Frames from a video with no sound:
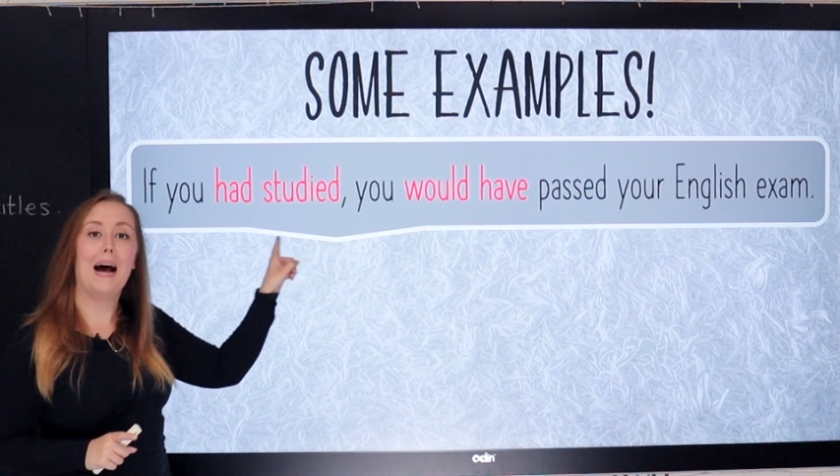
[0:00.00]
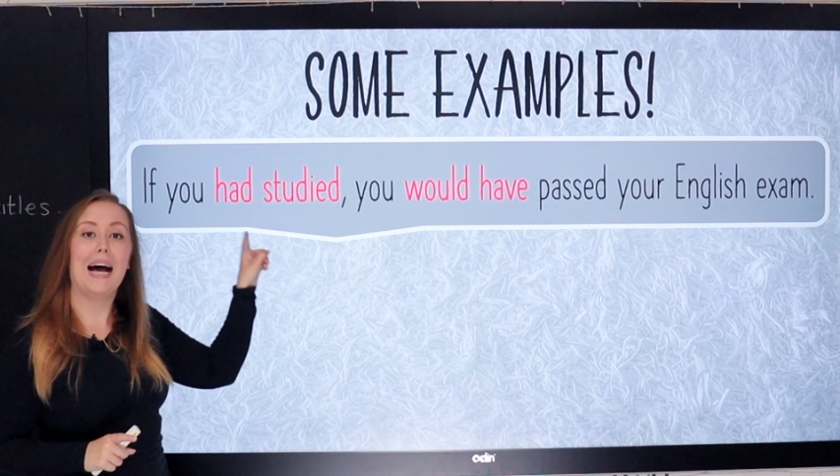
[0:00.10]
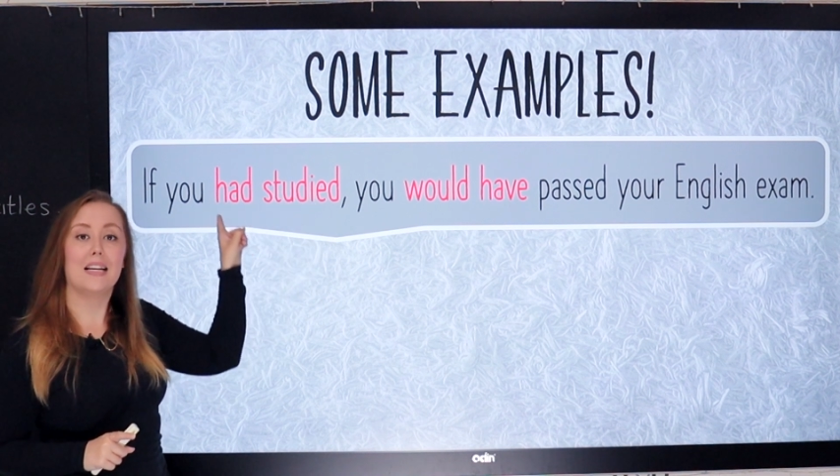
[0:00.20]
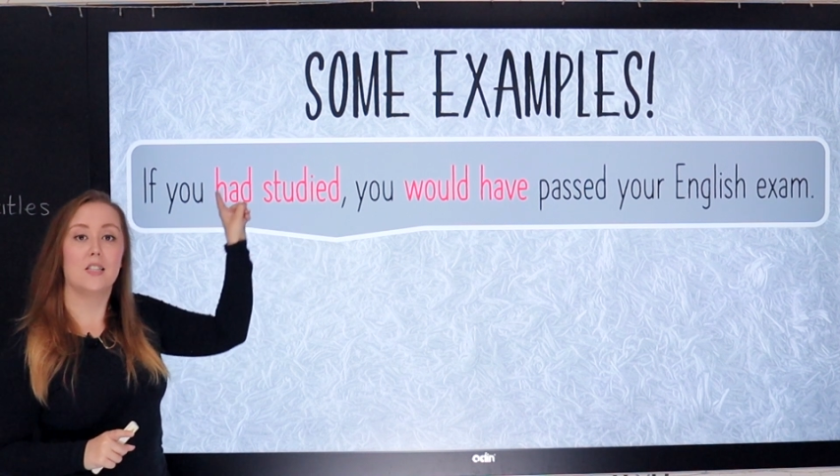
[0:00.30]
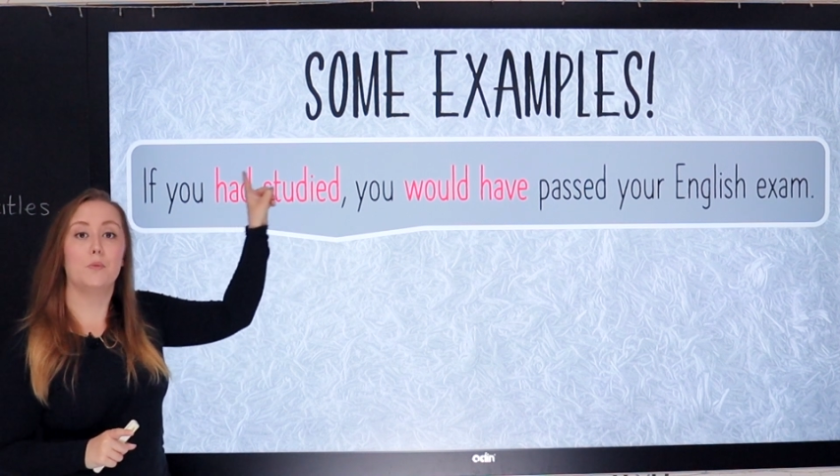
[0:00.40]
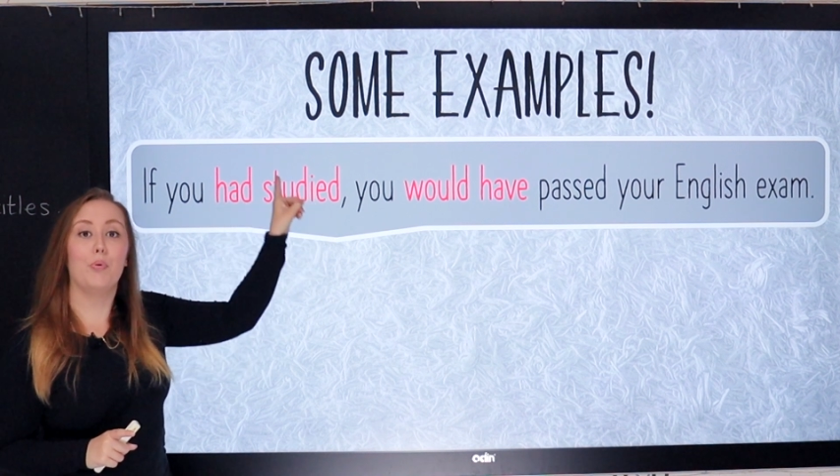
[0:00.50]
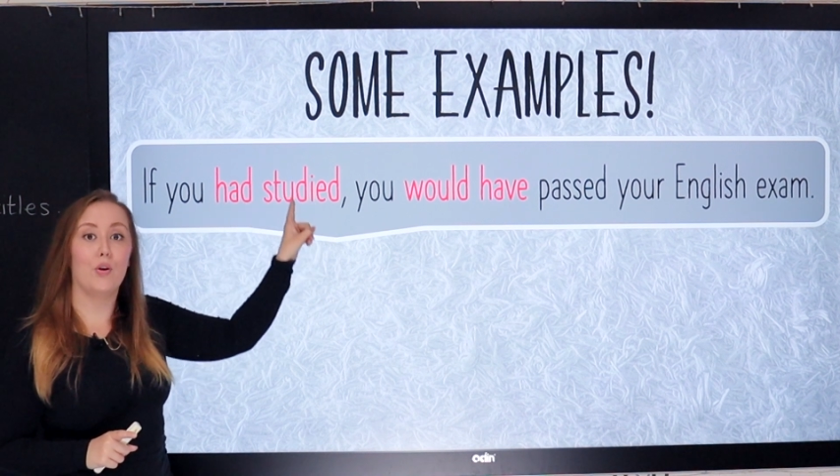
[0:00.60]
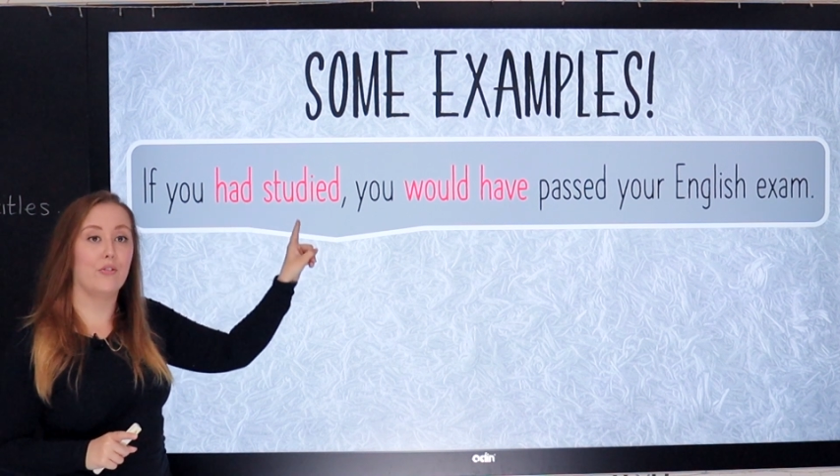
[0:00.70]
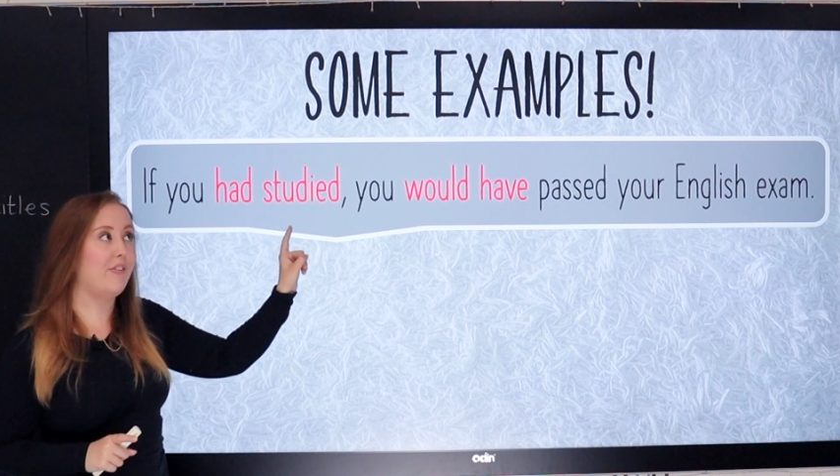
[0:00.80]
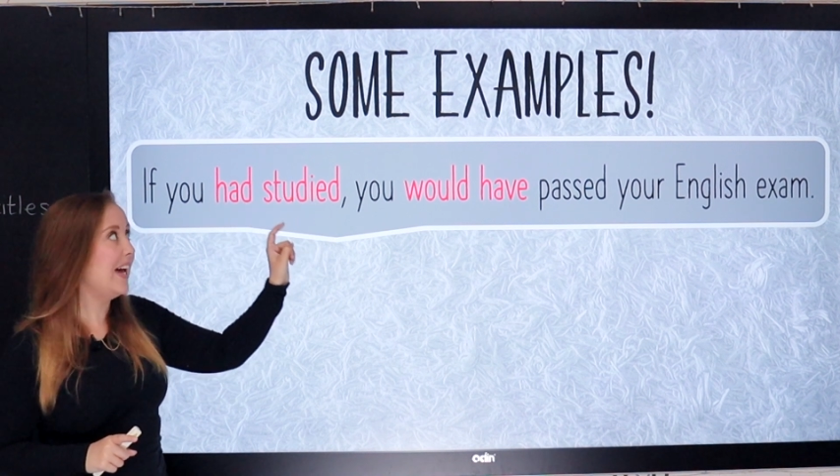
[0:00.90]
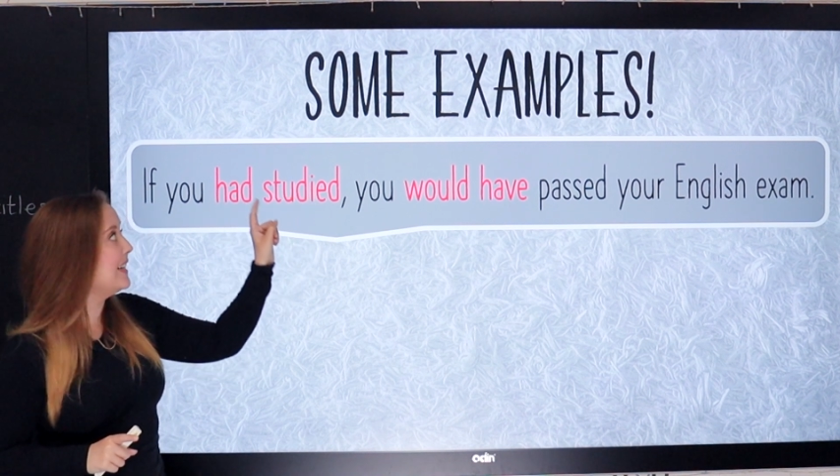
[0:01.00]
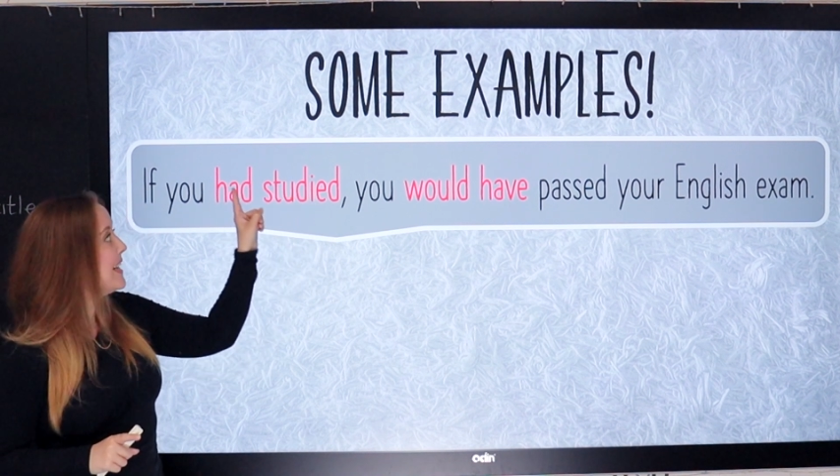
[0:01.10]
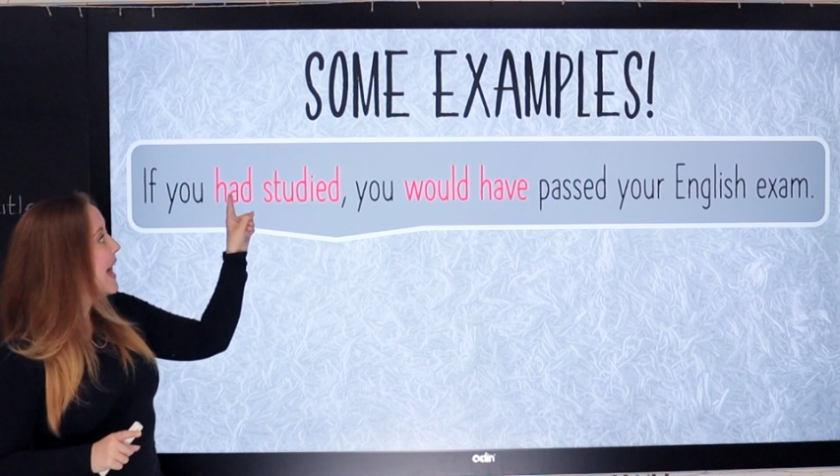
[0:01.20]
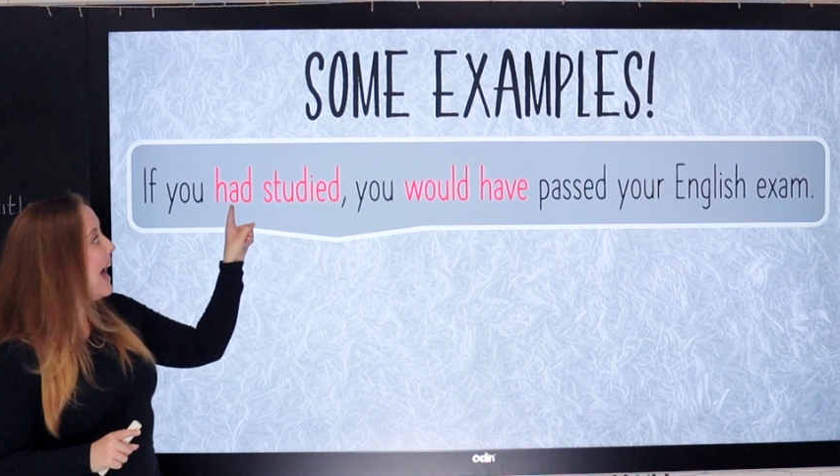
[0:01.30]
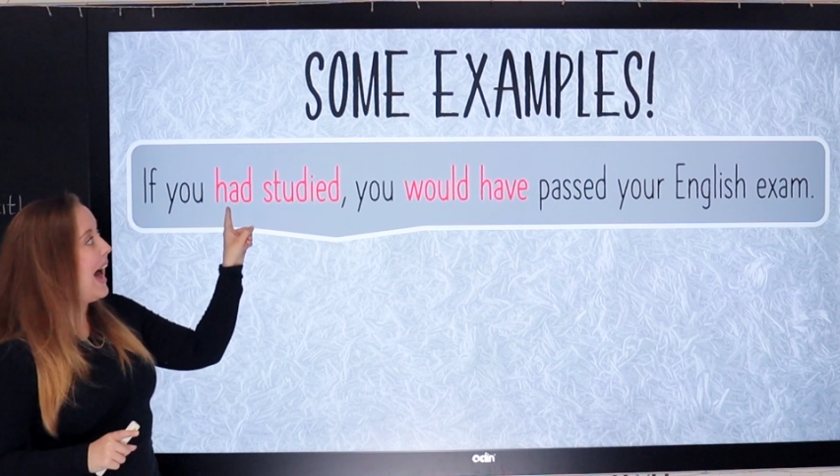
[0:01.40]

past perfect,